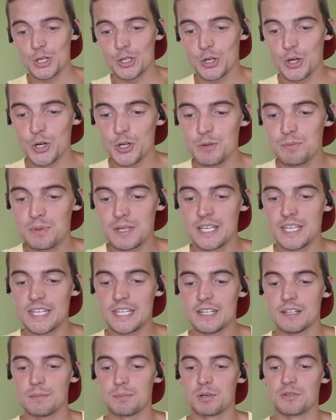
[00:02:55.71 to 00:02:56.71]
could
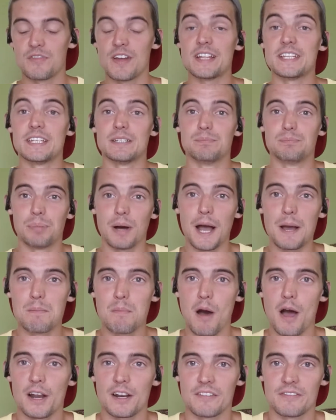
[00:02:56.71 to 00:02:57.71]
be prevented by
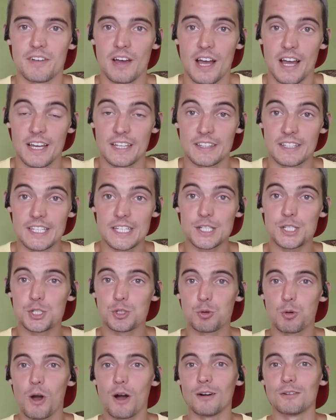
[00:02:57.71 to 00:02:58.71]
modifying these
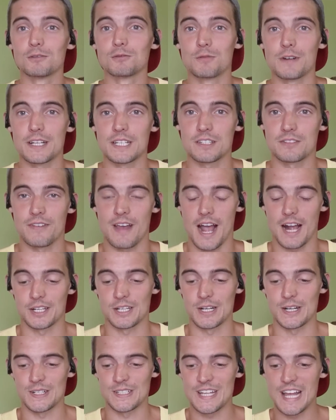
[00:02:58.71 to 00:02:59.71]
12 risk
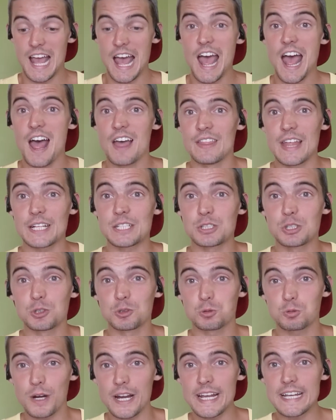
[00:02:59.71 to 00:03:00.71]
factors. That's
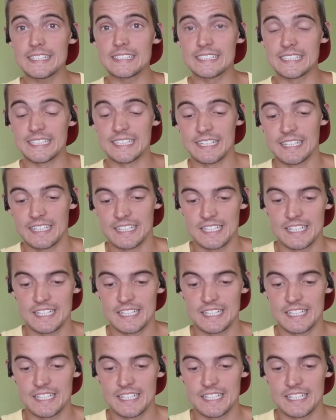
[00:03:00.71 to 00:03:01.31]
crazy.